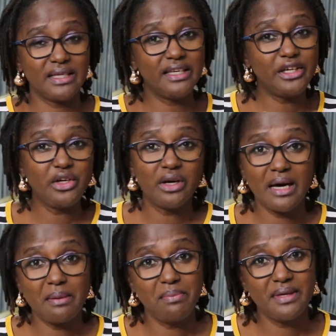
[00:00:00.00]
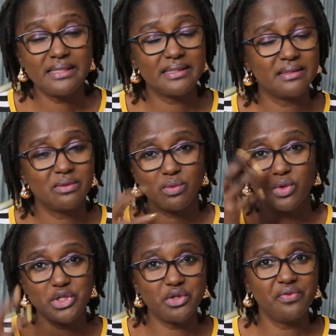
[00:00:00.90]
clean your armpits,
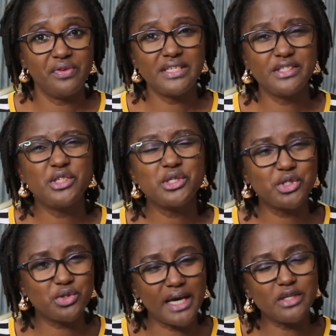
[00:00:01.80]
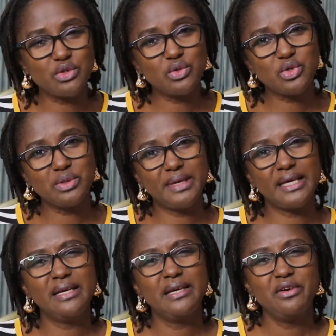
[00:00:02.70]
wash your face. Just try to go to
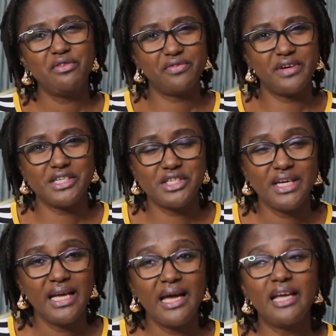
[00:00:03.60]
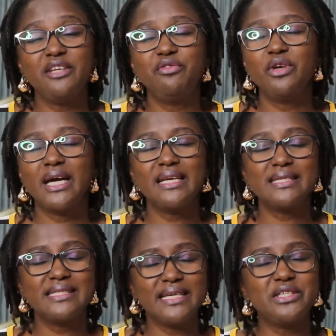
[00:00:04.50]
bed fresh. And if you can
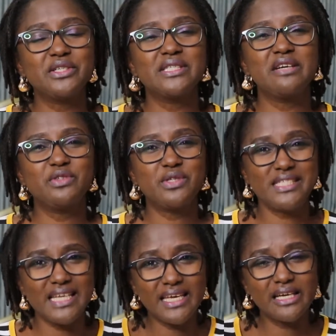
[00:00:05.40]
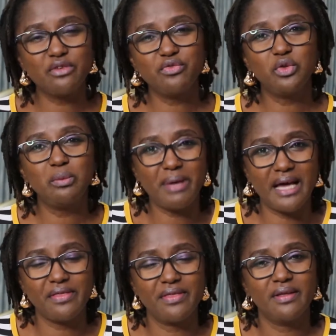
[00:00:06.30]
extend yourself to taking a full
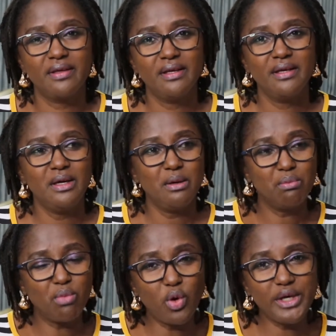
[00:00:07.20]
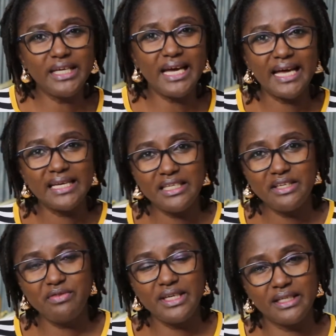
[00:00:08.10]
bath, morning and
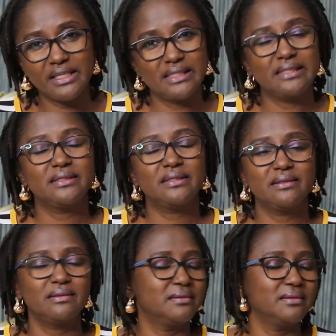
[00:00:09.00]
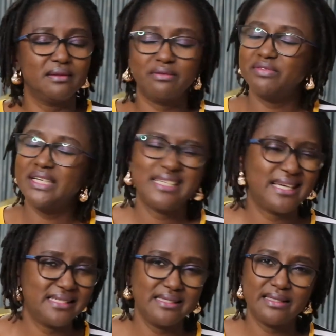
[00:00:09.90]
evening,
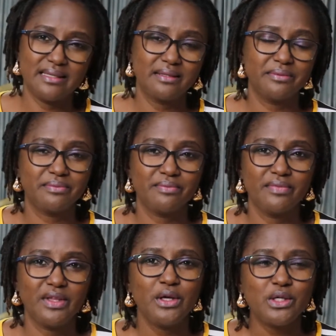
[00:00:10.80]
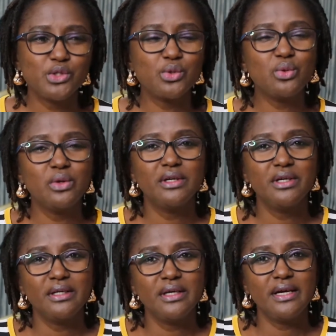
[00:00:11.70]
fantastic. So,
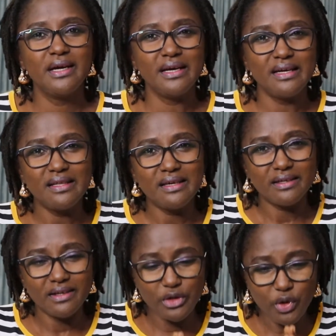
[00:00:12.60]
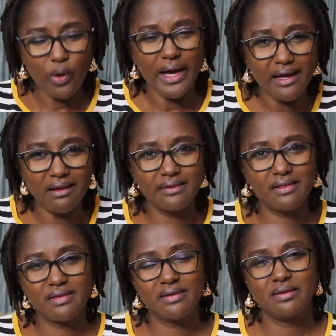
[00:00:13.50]
your
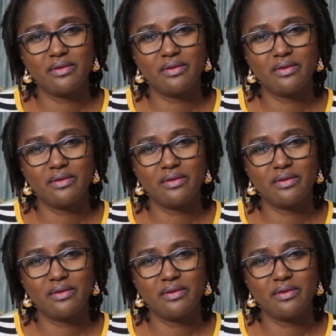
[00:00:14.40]
health,